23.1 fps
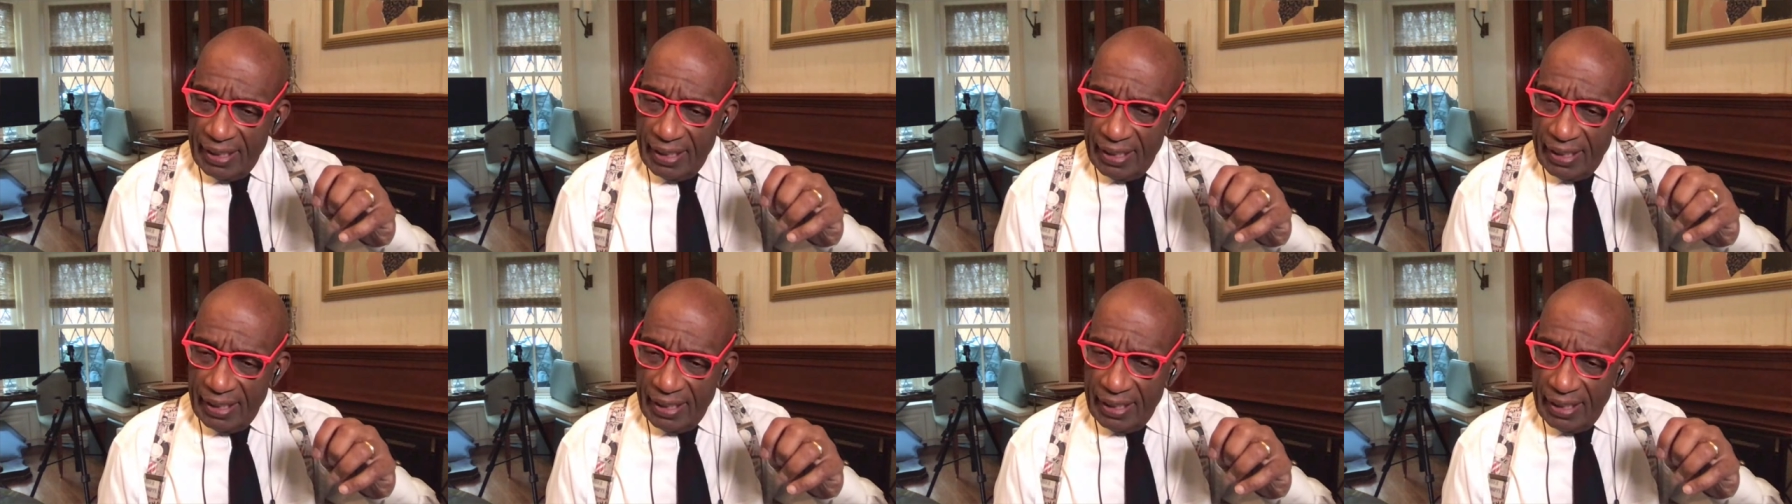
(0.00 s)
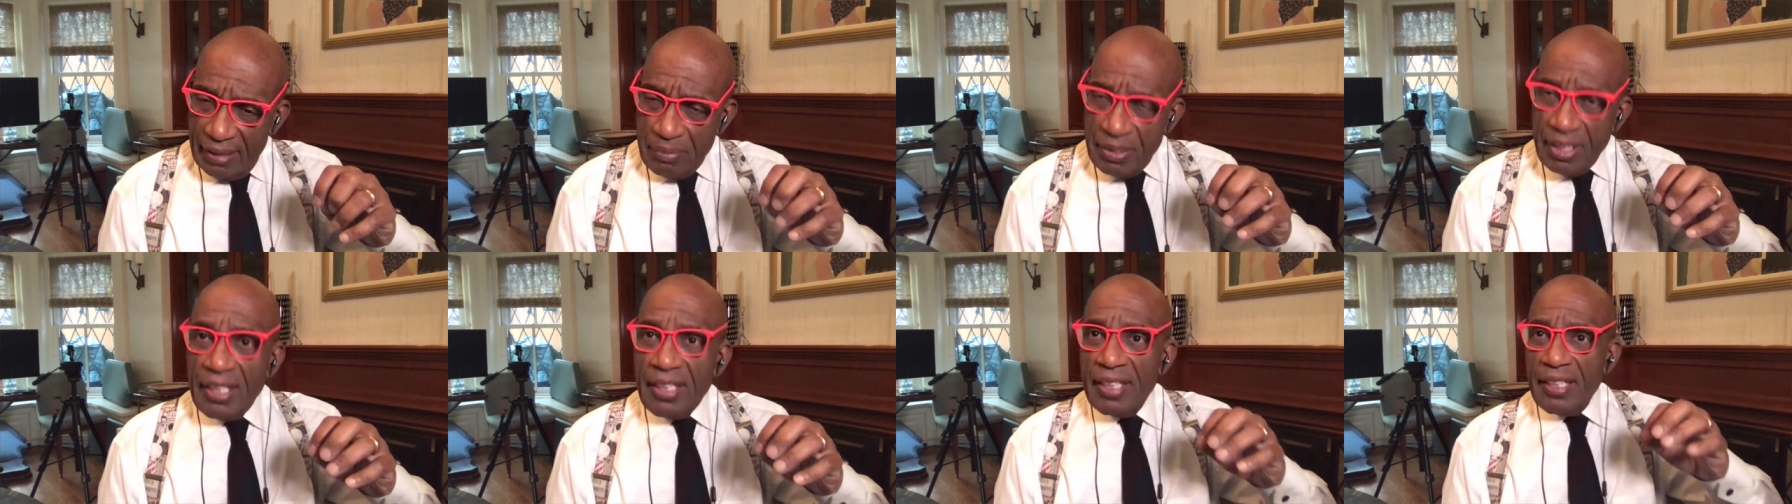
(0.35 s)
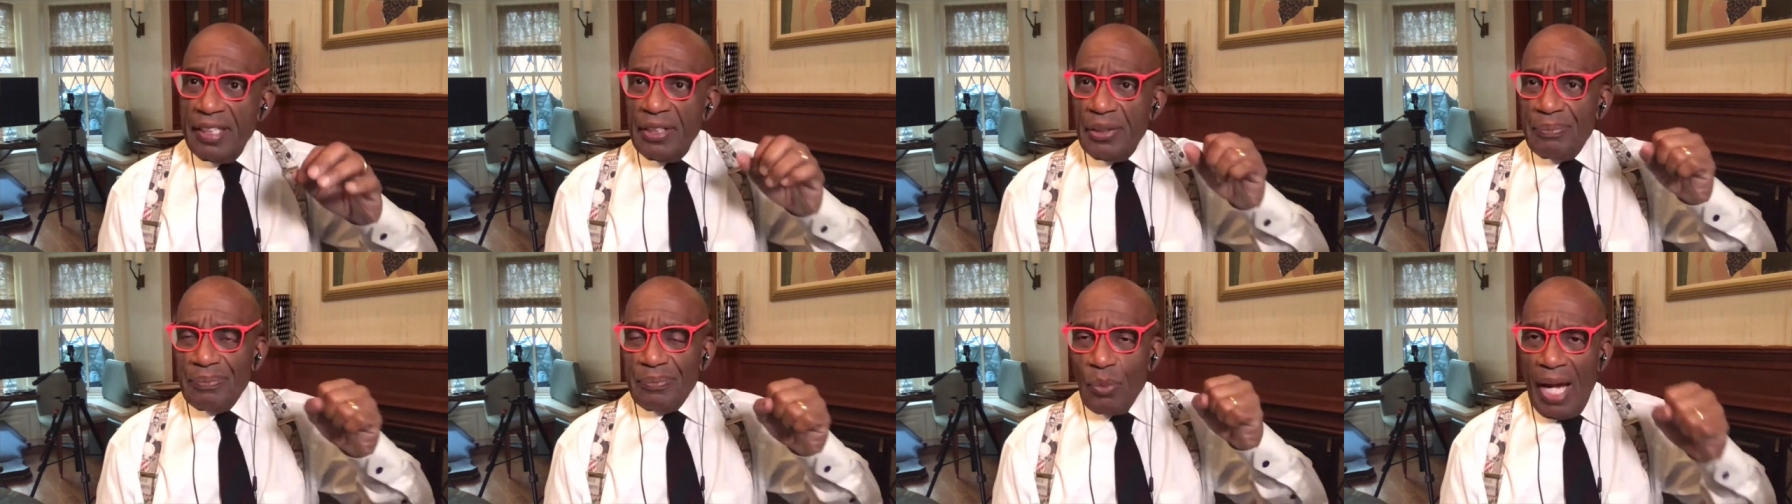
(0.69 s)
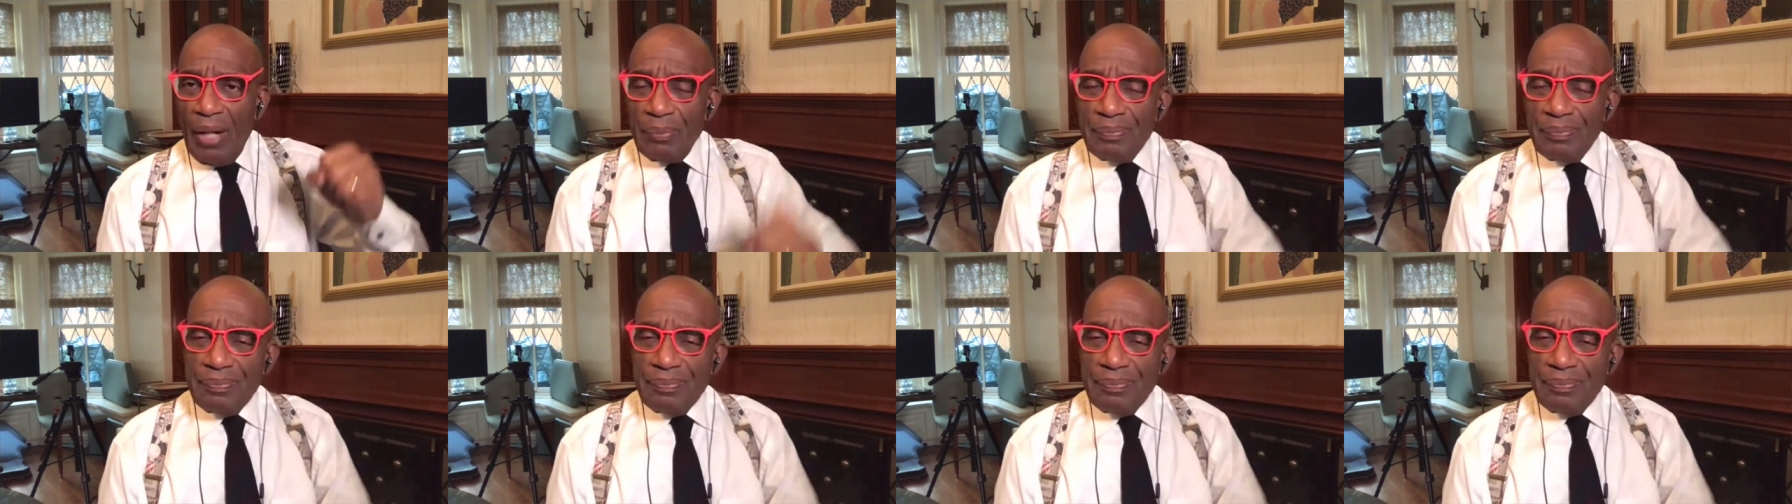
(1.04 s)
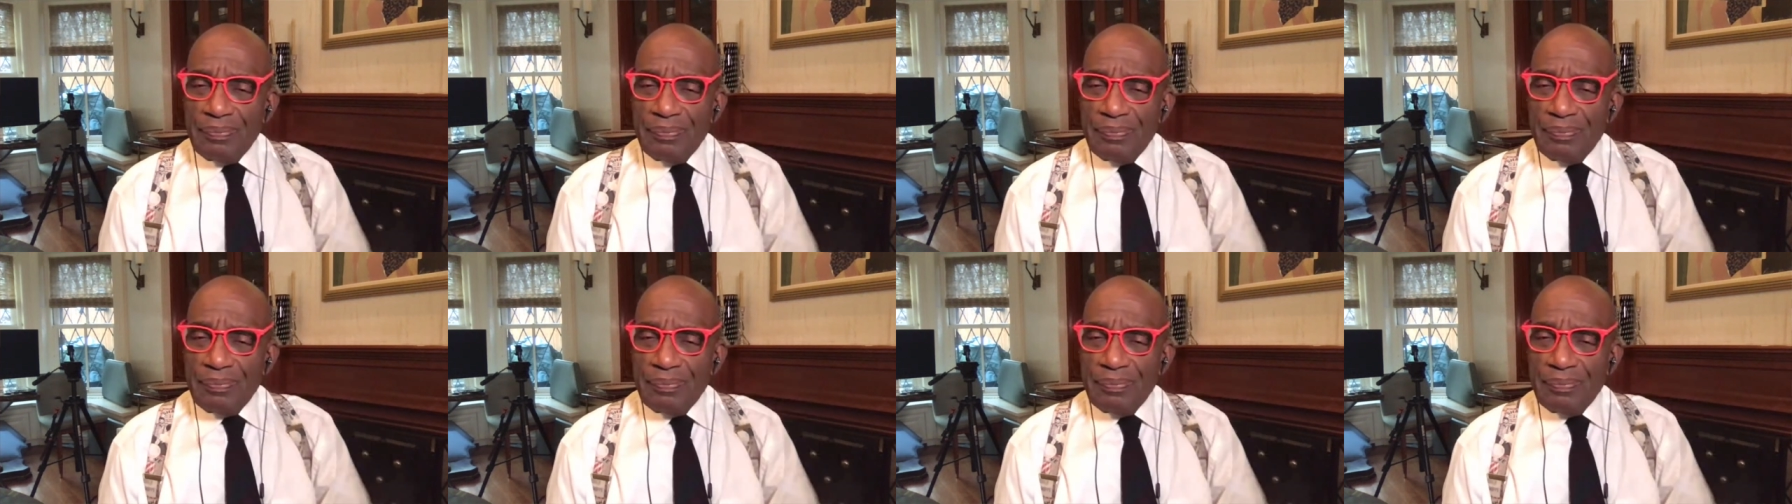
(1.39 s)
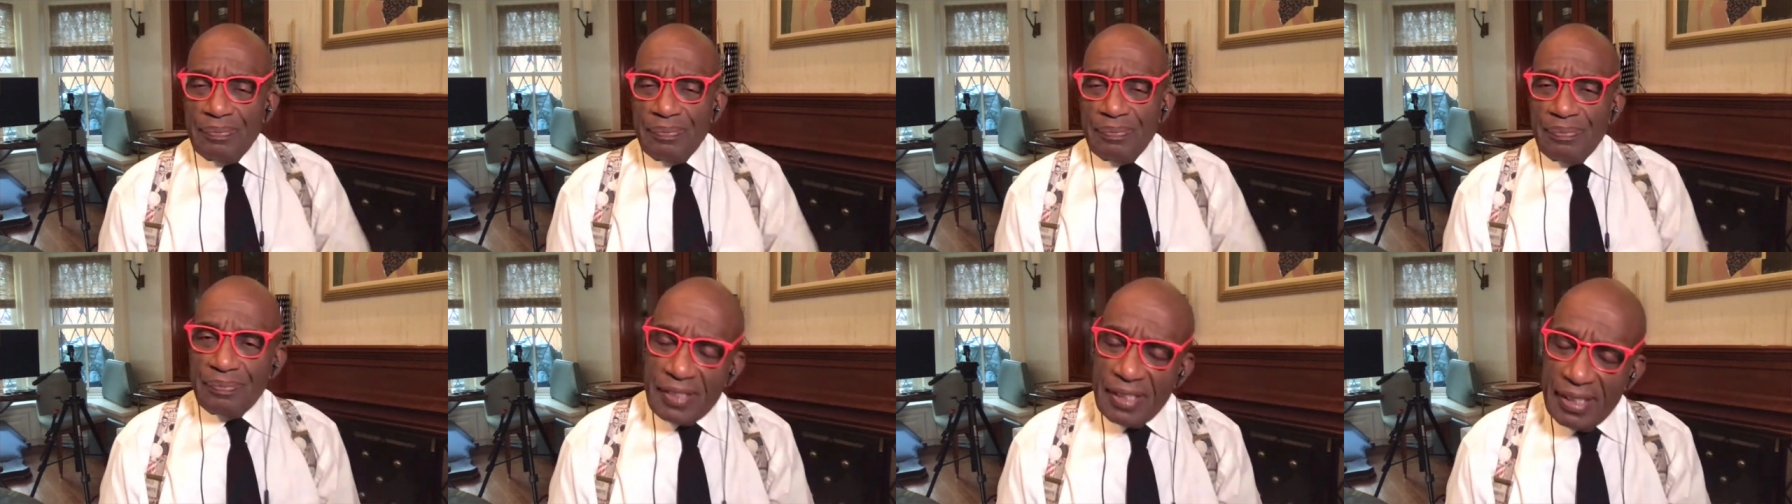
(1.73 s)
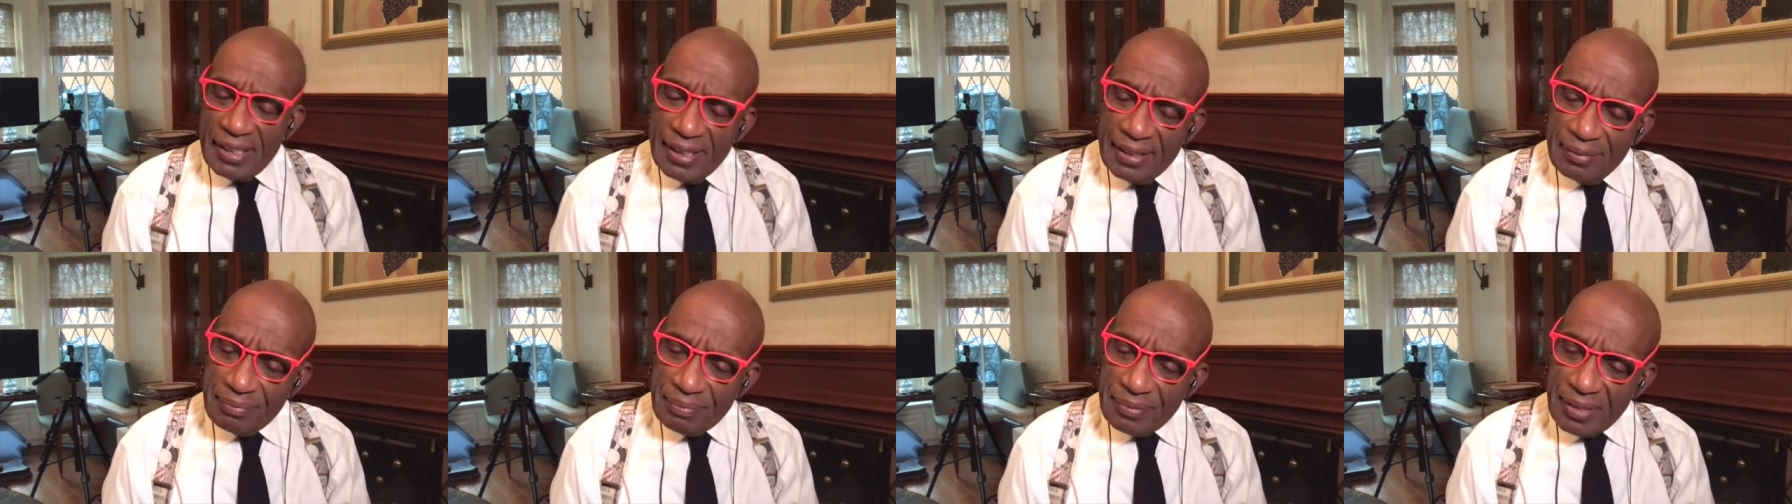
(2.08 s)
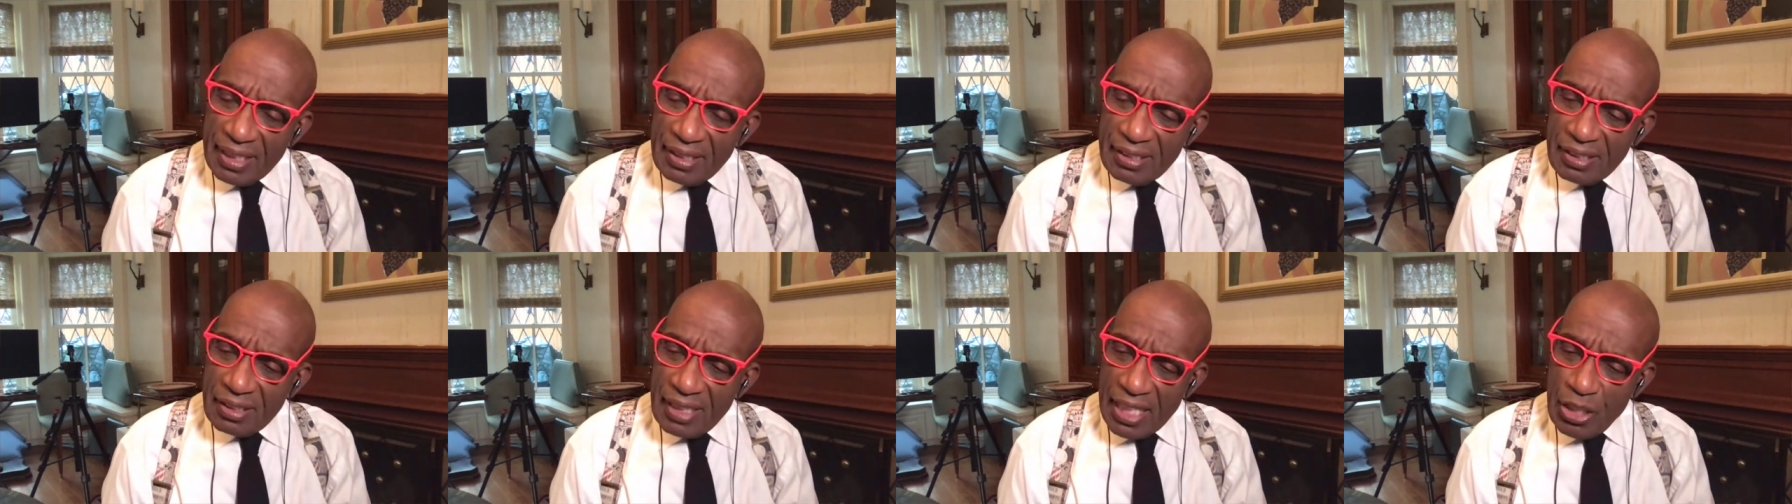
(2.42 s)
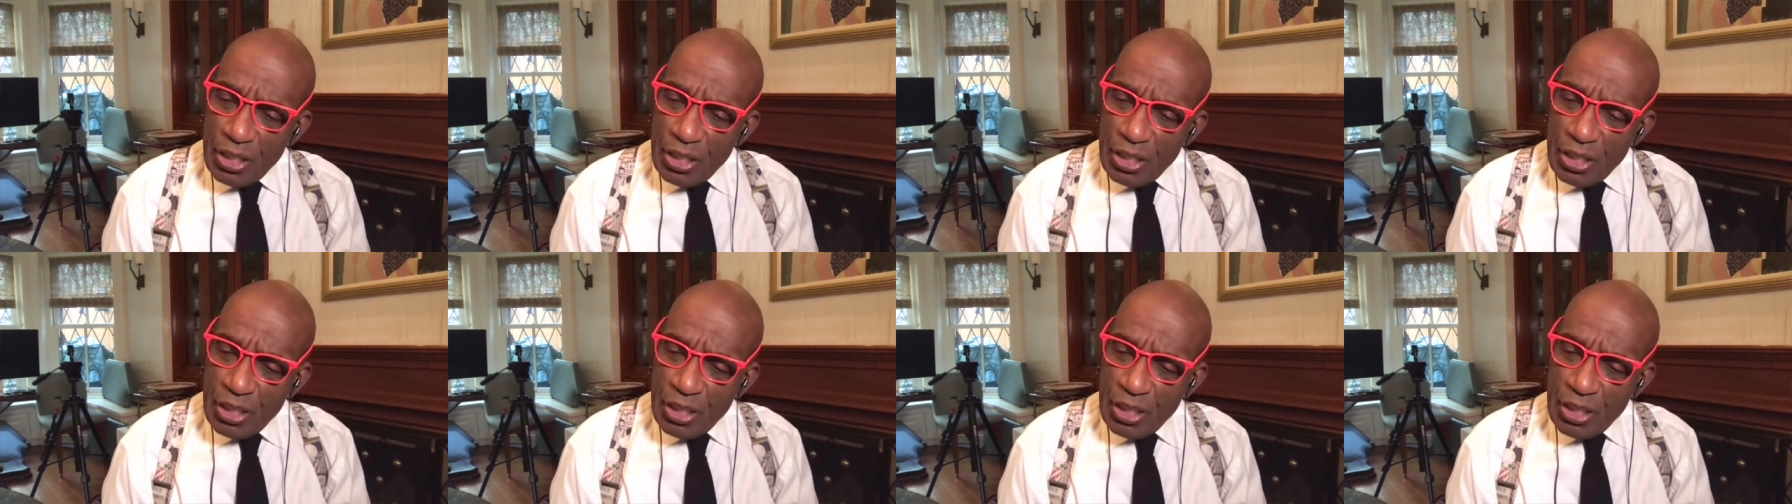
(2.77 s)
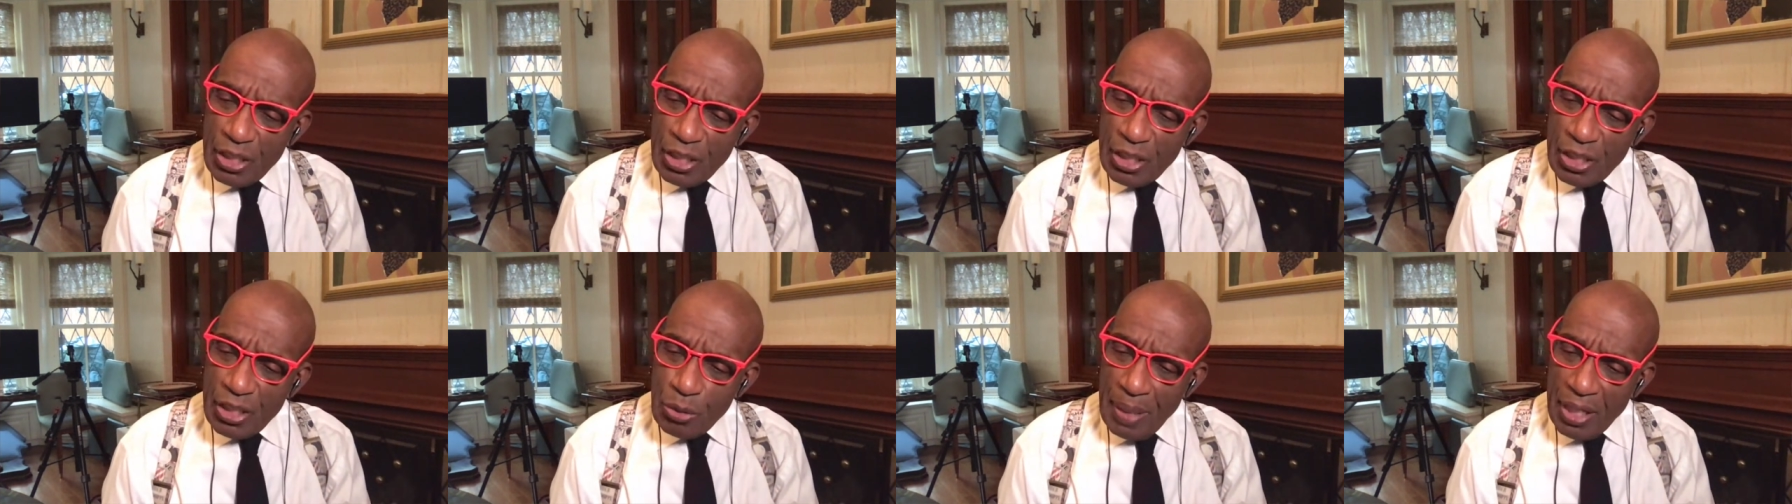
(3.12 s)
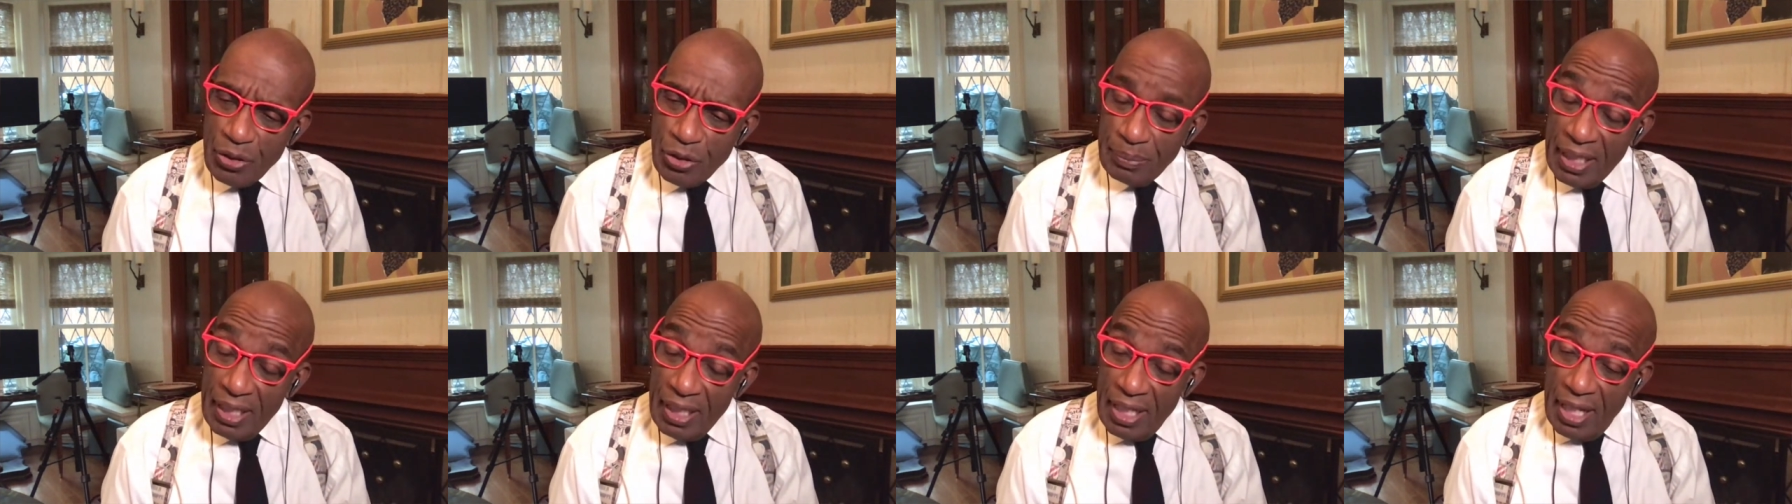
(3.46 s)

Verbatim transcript: and I'm thinking, you know, wow, uh, that's that's special.